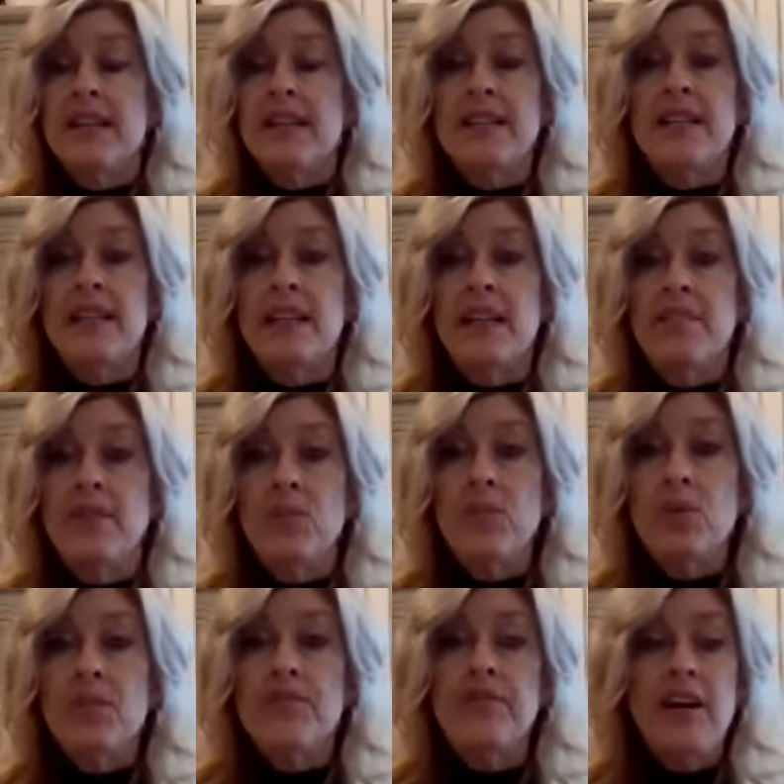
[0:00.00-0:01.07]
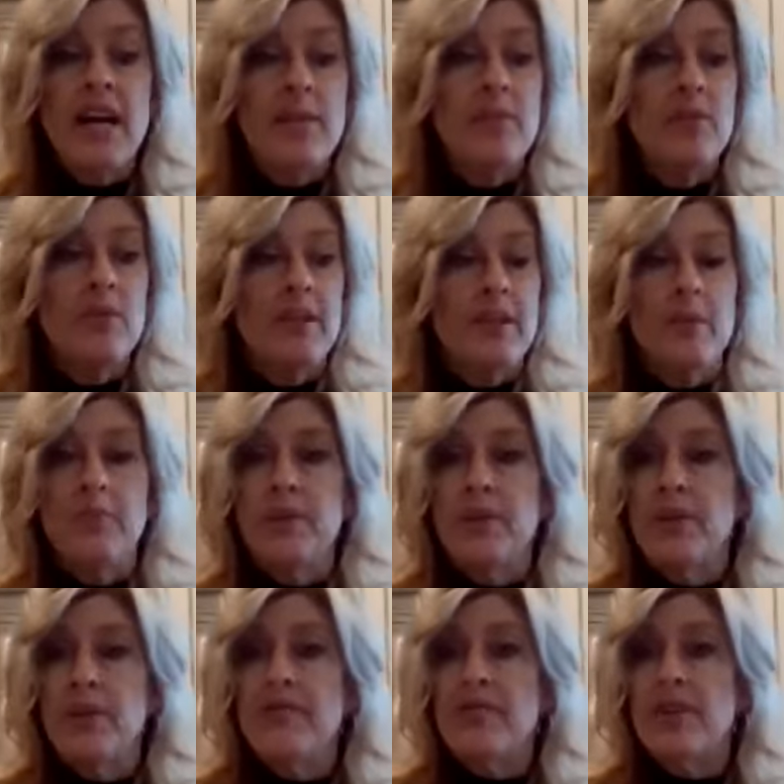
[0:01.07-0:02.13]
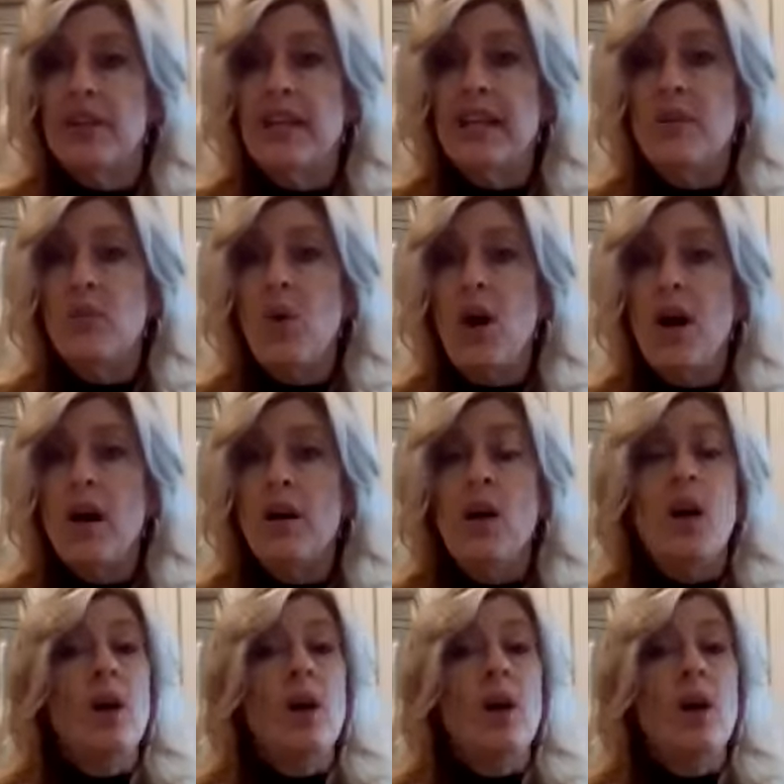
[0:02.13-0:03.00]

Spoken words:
to get even more fiber. We could put it over quinoa.